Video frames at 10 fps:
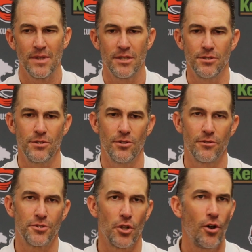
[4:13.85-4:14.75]
because, you know,
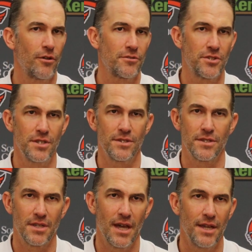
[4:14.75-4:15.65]
it's a long
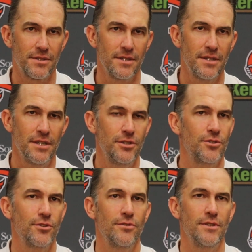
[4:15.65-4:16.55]
season. Guys get
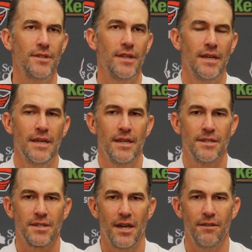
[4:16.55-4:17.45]
injured and
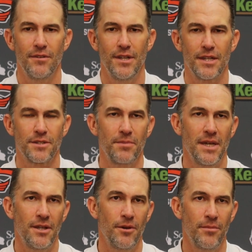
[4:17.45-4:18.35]
kind of a next
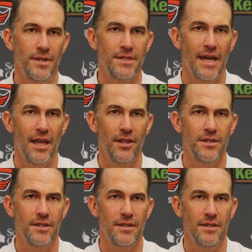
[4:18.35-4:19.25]
man up
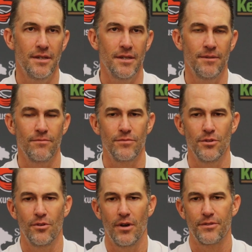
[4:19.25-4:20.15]
mentality.
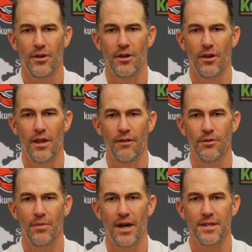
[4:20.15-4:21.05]
You know, I thought
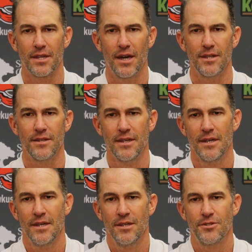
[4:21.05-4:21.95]
everybody kind of
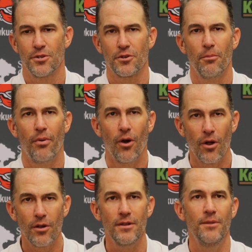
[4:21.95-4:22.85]
took a
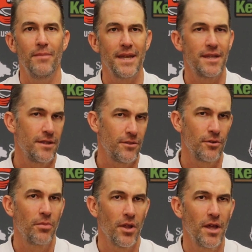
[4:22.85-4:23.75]
part in making
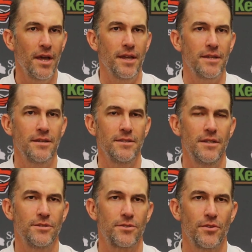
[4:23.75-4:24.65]
their play.
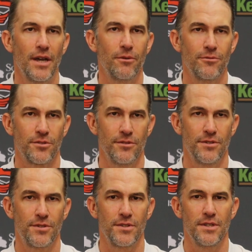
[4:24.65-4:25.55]
And so that was good
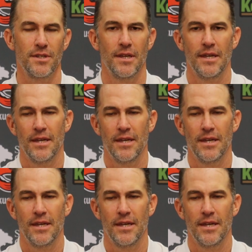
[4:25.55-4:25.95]
to see.